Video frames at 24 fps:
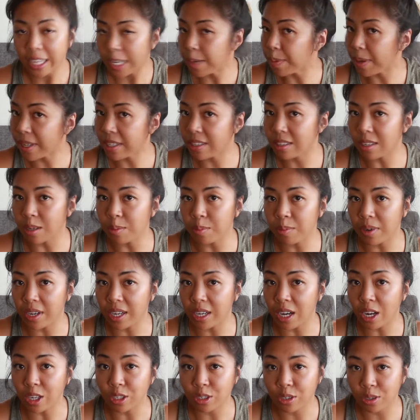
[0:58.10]
Think about
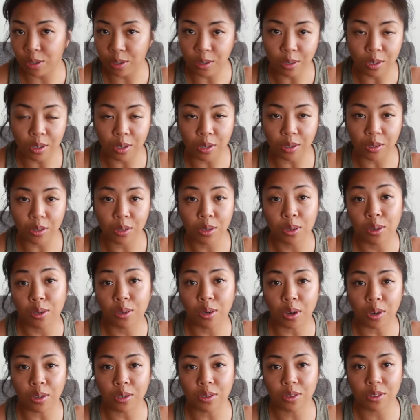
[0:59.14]
someone you know who
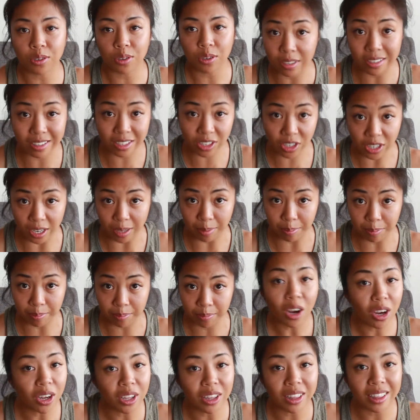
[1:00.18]
goes to the gym
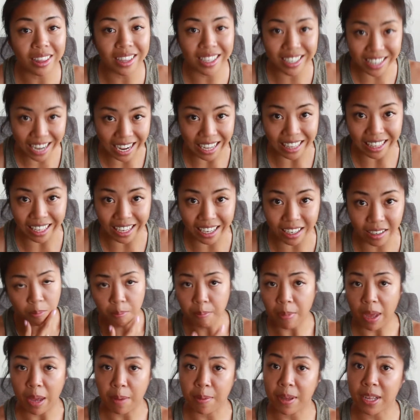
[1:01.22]
on the daily.
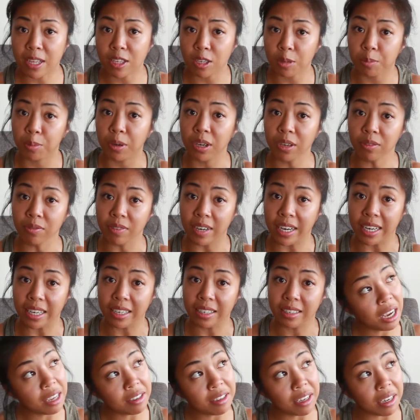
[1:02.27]
Maybe it's your
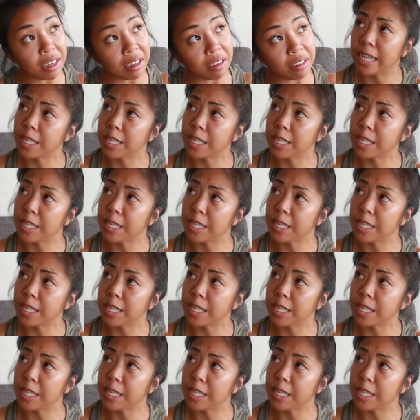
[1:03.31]
boyfriend, cousin,